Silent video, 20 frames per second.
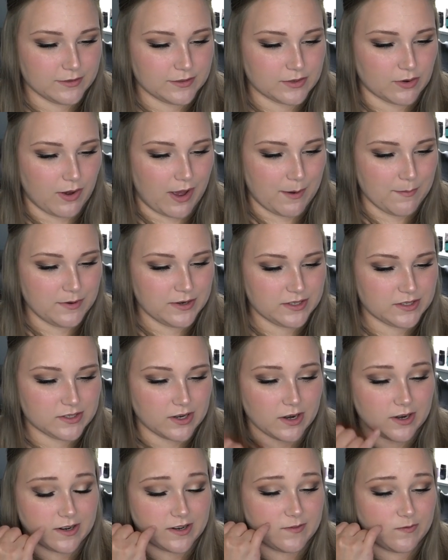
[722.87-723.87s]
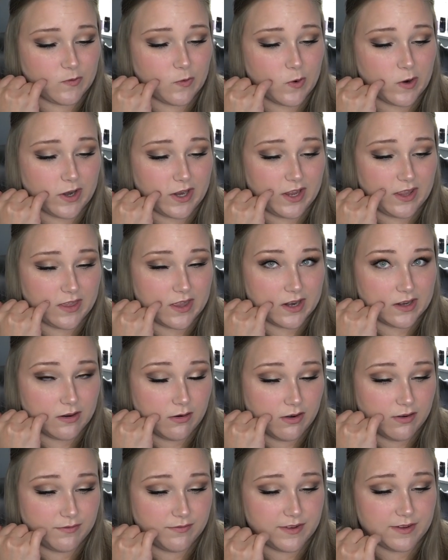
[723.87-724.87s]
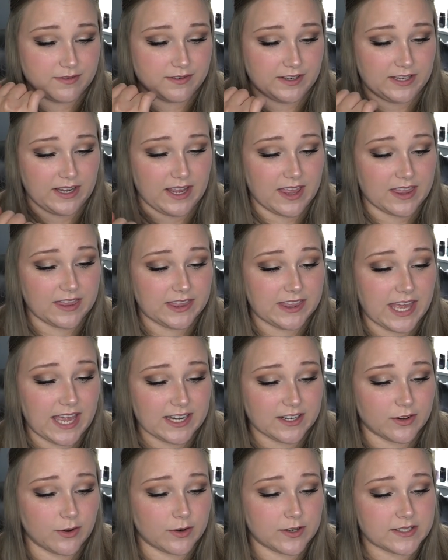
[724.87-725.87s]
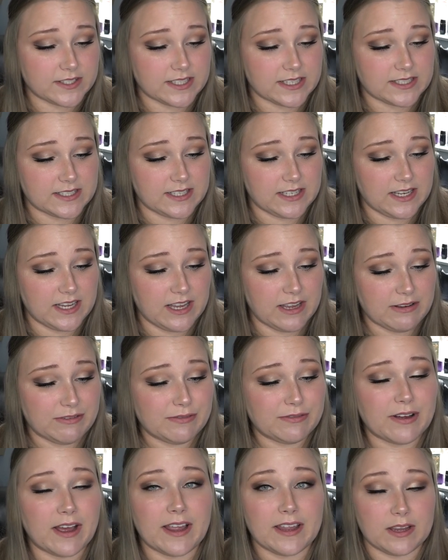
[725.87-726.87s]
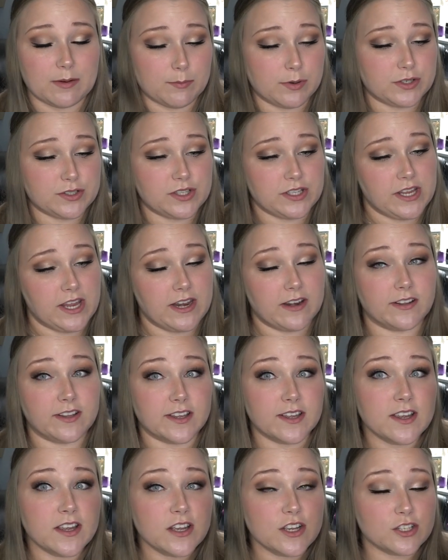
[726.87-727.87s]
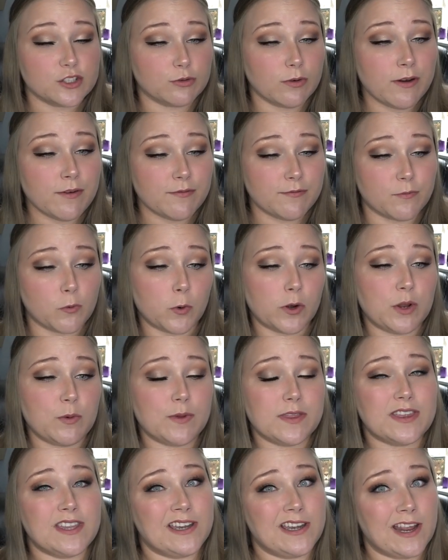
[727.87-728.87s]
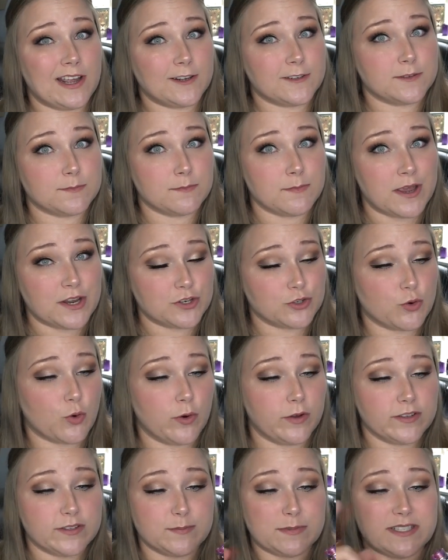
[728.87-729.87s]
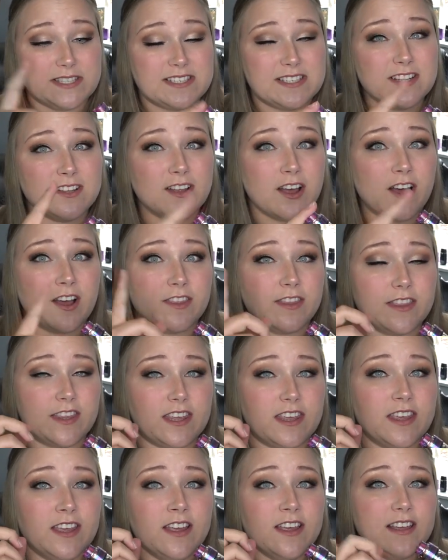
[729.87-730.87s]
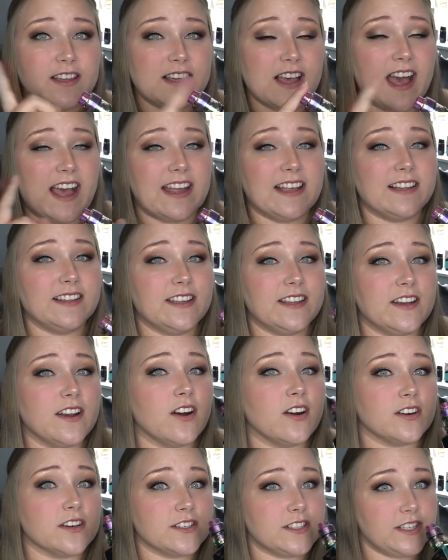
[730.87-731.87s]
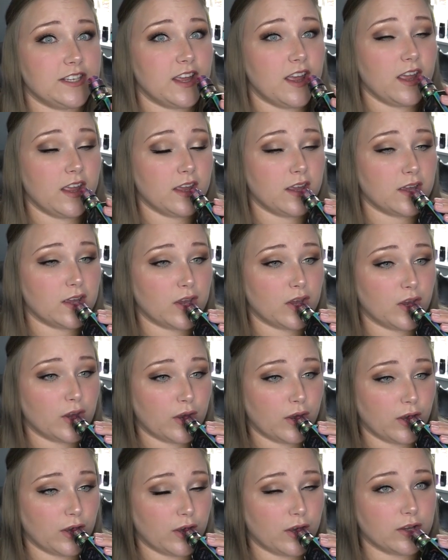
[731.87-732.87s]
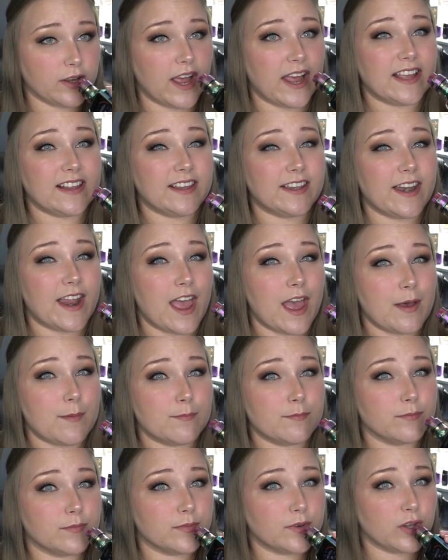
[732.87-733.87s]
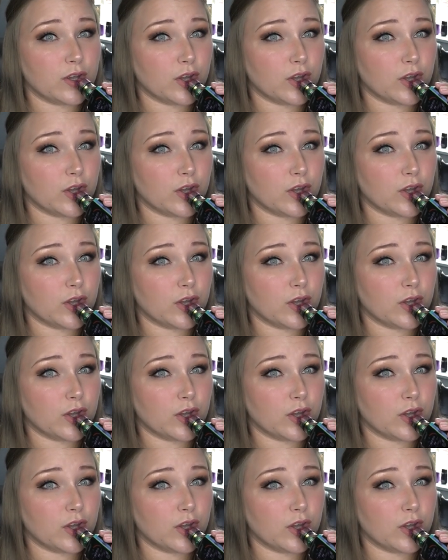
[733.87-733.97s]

So I'm gonna start at 40, then go to 50, and then go to 60 if I can personally handle it. So we're at 40 with the NexMesh coils, but still on the Kylin RTA, Kylin M.